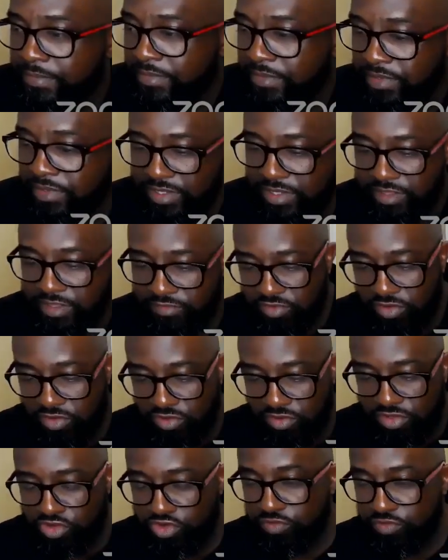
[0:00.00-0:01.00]
I'll give
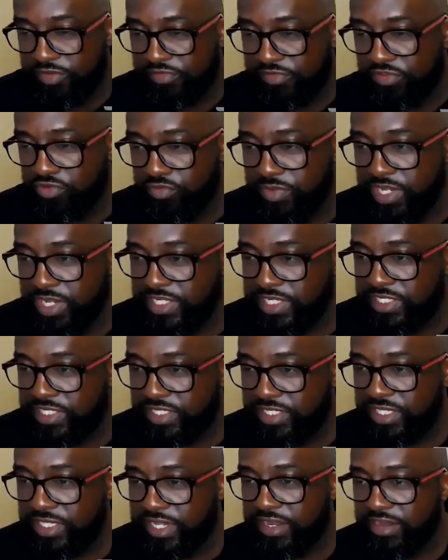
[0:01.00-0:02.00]
YouTube a few minutes to
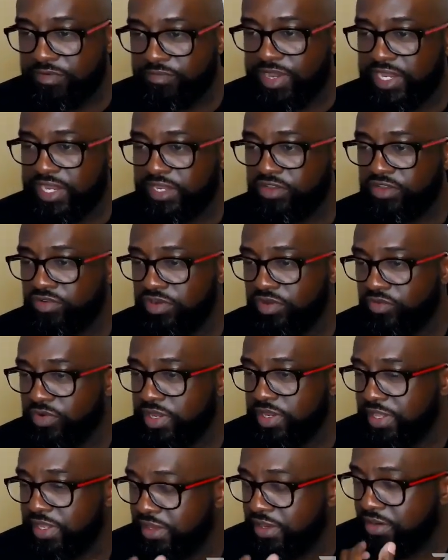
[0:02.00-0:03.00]
let everybody know that we're
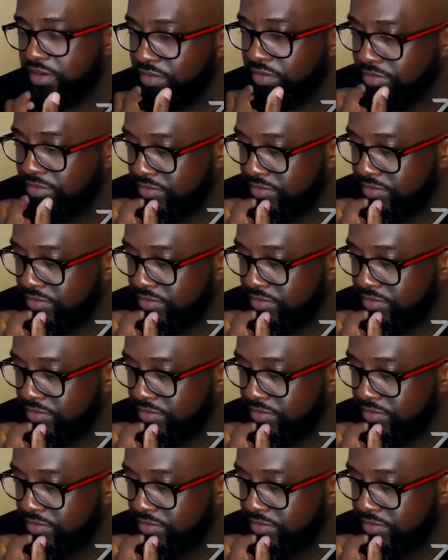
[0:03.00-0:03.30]
here.